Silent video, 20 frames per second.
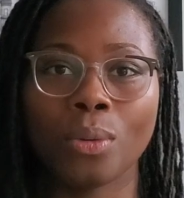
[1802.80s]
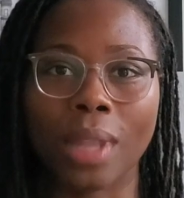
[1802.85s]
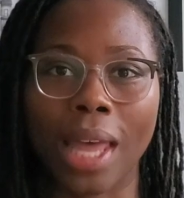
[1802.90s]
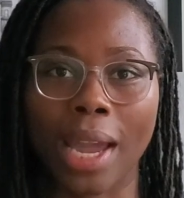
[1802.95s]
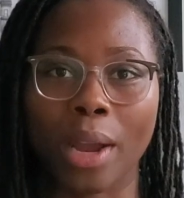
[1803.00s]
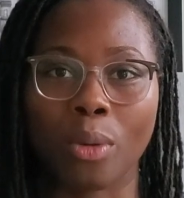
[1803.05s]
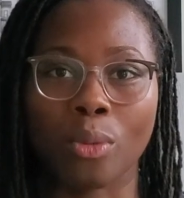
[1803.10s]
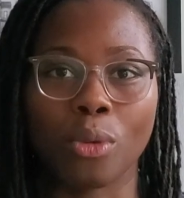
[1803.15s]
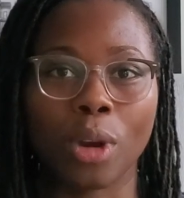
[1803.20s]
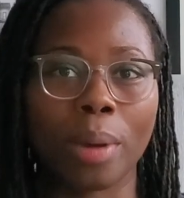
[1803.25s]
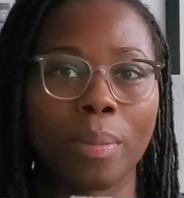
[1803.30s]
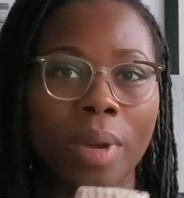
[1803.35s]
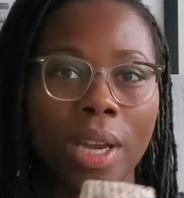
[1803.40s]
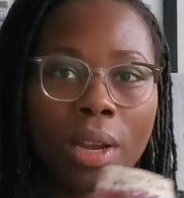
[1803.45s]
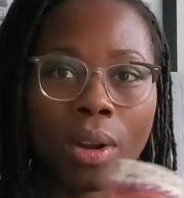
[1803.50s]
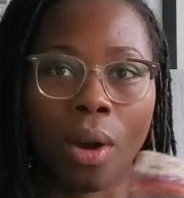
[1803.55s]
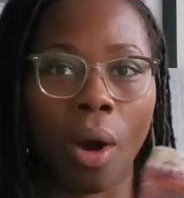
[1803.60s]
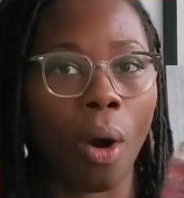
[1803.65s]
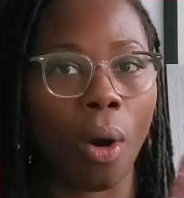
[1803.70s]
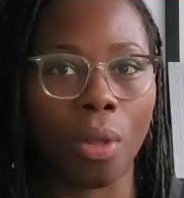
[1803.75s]
like
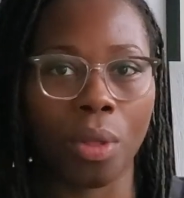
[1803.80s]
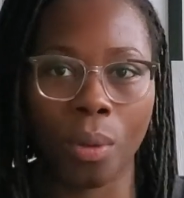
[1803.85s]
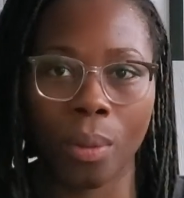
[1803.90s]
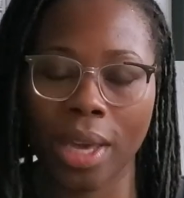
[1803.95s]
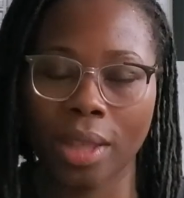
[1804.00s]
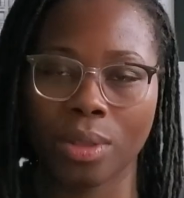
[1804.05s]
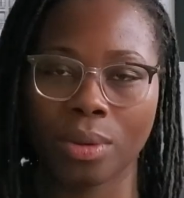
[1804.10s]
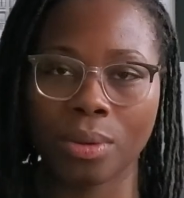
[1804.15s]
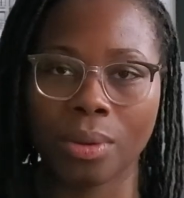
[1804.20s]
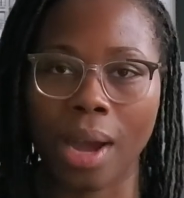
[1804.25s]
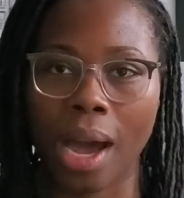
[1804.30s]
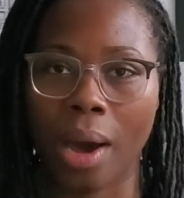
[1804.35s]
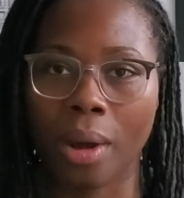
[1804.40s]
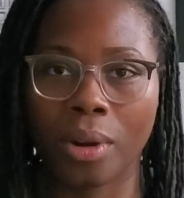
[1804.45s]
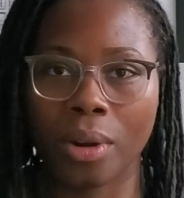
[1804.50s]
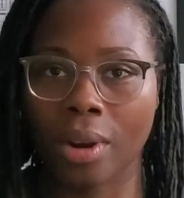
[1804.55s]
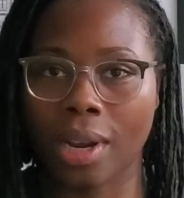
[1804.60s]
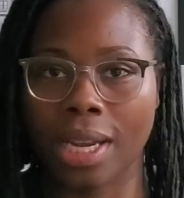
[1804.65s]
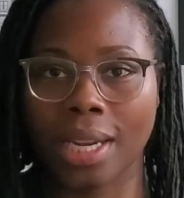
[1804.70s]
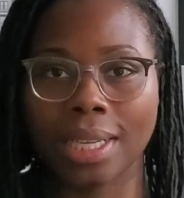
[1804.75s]
ribbing all the way throughout
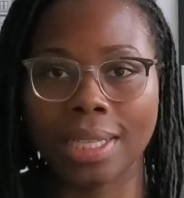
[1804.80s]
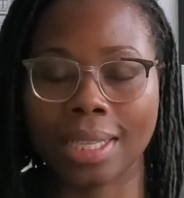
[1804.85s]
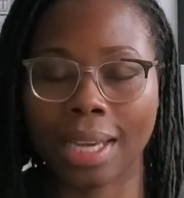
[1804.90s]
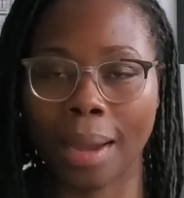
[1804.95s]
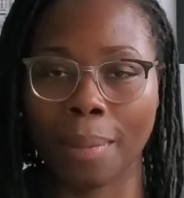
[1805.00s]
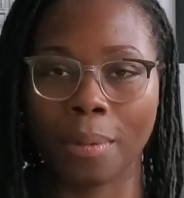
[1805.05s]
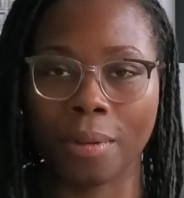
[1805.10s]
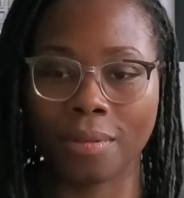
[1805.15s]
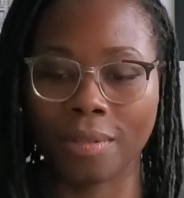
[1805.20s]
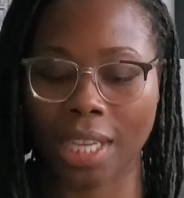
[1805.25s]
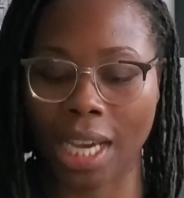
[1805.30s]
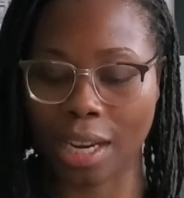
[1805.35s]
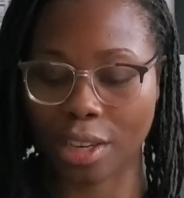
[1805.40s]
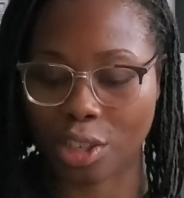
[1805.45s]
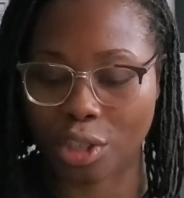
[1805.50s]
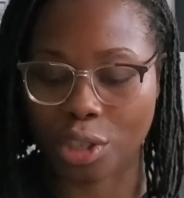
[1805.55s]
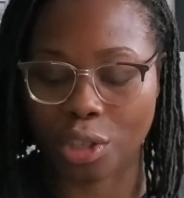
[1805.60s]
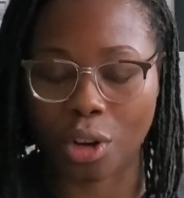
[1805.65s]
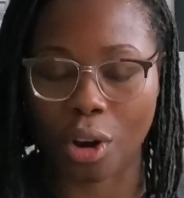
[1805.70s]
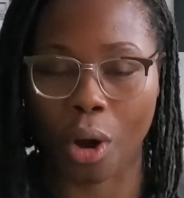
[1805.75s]
or any type of
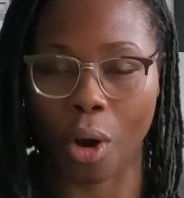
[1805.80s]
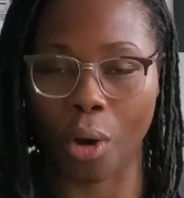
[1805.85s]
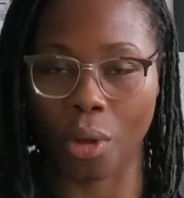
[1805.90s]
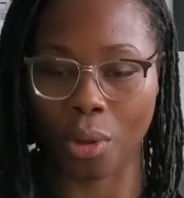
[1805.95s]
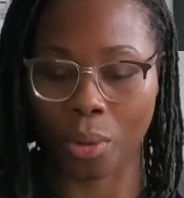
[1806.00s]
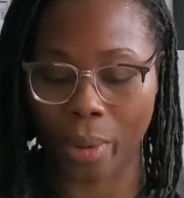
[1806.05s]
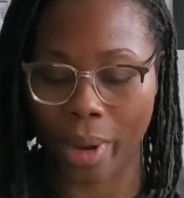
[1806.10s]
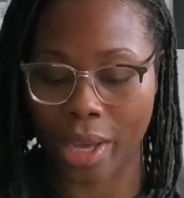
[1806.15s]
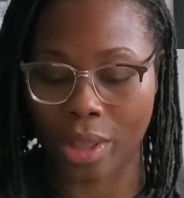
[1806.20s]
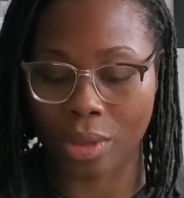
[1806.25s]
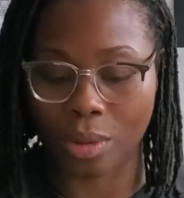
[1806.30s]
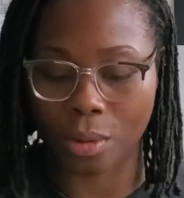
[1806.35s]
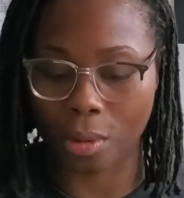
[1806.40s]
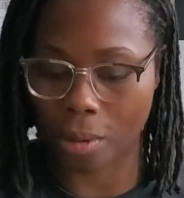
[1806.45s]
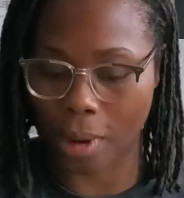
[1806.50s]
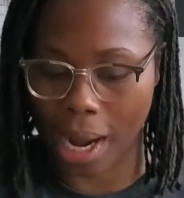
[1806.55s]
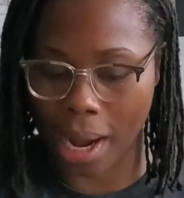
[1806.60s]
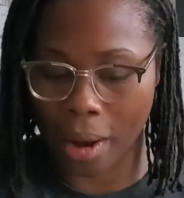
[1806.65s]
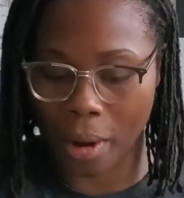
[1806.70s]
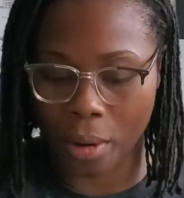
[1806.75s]
texture all the way
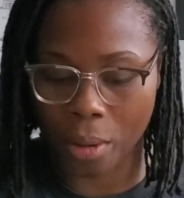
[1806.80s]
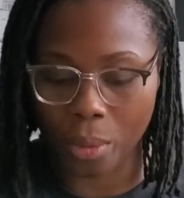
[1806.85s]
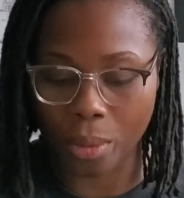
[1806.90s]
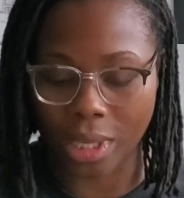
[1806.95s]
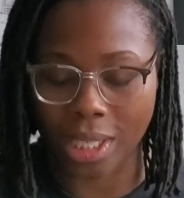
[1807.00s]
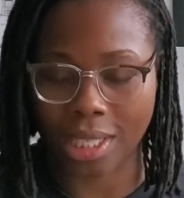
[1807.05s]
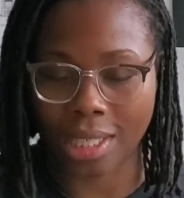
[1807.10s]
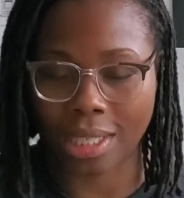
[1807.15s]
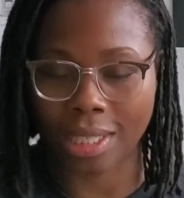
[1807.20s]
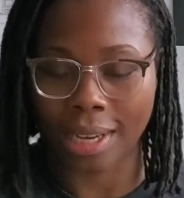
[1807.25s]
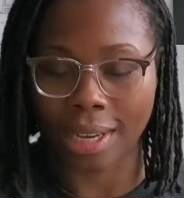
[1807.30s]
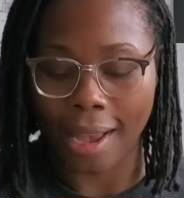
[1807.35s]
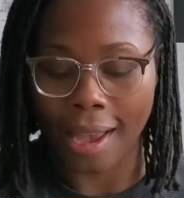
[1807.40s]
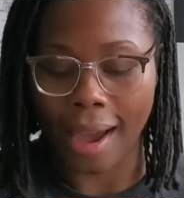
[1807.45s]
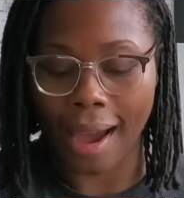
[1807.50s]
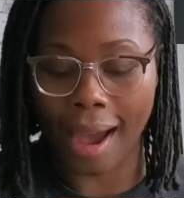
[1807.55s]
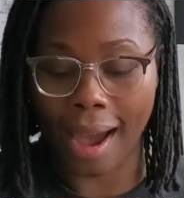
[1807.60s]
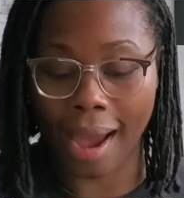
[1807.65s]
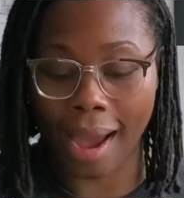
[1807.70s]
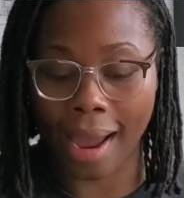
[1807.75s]
throughout, which
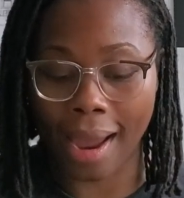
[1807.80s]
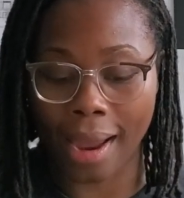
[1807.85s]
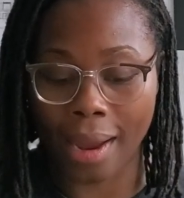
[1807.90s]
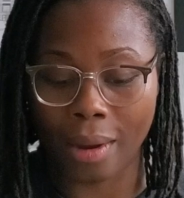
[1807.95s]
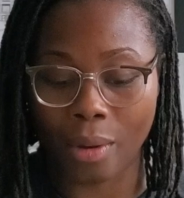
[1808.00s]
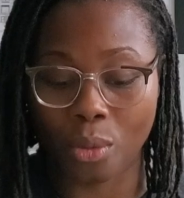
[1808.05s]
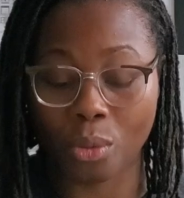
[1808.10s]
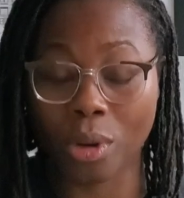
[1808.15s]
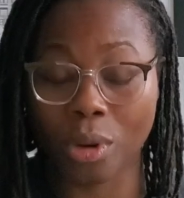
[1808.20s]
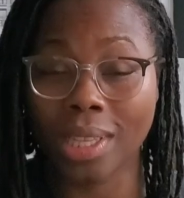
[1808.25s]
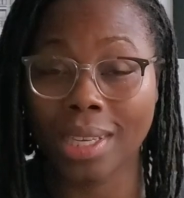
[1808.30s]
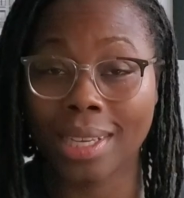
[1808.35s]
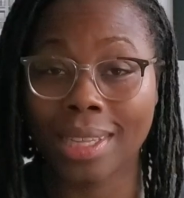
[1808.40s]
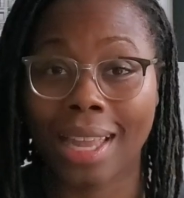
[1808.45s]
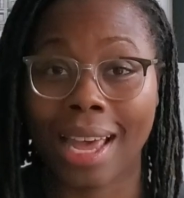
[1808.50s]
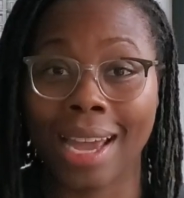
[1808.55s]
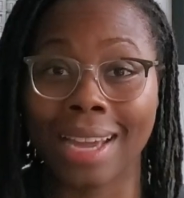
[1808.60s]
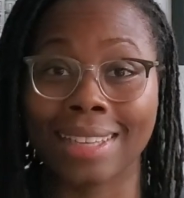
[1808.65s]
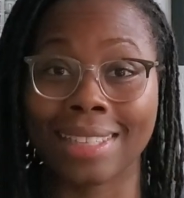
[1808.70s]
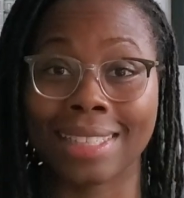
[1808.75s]
I really
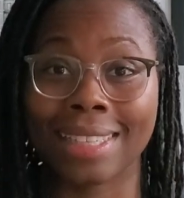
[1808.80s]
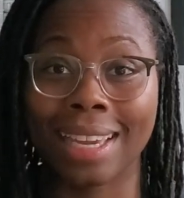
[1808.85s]
liked.